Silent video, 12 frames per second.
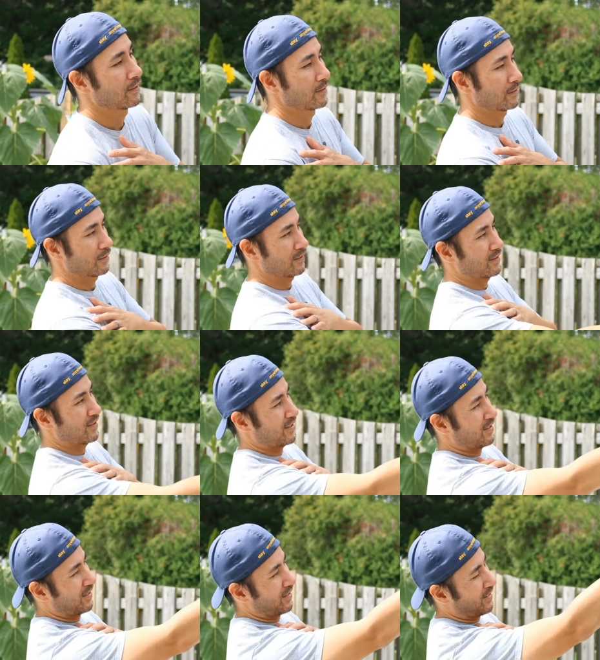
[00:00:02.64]

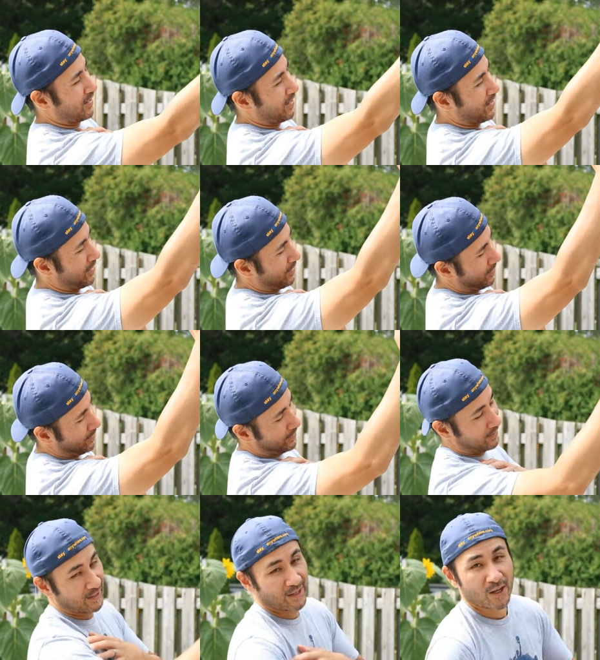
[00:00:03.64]
No one is speaking in this clip.